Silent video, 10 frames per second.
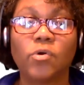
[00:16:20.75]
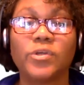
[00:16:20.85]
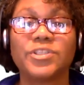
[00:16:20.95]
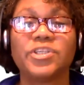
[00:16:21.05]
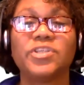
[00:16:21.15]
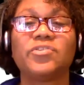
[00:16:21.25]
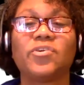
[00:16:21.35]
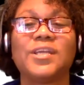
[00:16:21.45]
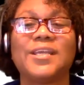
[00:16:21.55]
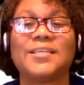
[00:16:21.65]
or she's
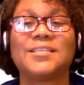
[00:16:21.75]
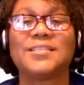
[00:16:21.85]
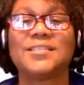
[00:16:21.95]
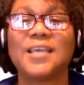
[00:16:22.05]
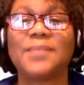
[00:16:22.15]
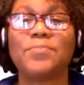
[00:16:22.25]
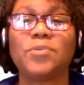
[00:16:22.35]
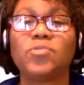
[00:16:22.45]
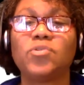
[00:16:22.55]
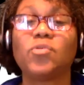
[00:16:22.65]
going to accept
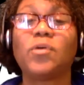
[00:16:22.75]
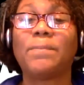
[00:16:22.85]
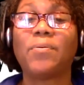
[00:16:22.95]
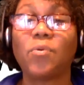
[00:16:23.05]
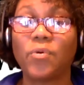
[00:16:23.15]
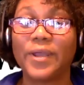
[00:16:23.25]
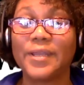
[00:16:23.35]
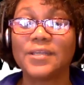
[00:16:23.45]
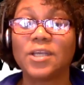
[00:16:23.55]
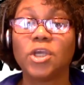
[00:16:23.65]
you to a
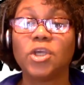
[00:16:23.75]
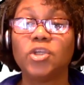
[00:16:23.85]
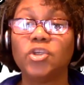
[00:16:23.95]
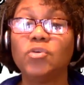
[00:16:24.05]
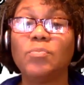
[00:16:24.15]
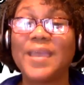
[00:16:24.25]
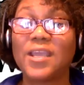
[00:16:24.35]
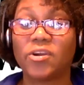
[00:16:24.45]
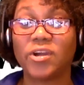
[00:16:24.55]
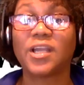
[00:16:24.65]
point you
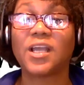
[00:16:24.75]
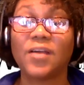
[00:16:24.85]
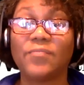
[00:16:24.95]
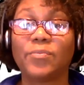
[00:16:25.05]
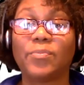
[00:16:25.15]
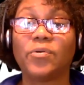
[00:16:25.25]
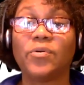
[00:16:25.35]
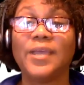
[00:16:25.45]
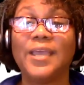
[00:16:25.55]
make her uncomfortable,